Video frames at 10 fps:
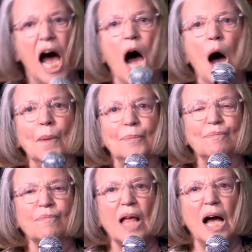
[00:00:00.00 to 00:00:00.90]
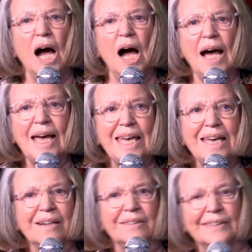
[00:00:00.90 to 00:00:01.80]

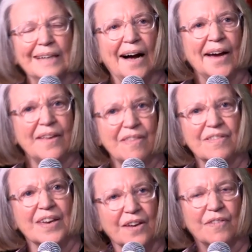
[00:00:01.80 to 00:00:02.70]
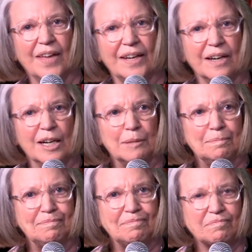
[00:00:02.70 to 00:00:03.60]
I think that
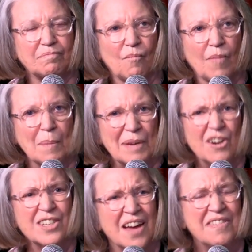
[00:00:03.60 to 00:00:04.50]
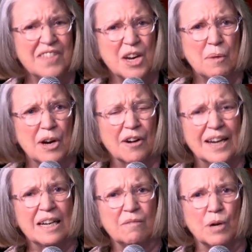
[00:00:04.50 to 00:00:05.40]
because I think we are
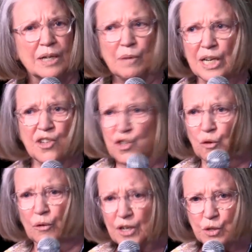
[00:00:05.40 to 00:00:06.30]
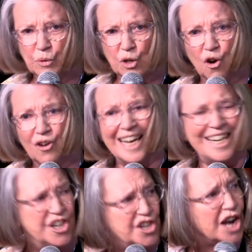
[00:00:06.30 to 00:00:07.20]
in what historians would call
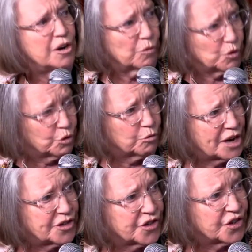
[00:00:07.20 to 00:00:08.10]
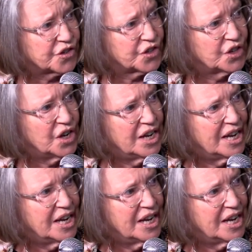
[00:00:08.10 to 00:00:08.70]
a general crisis.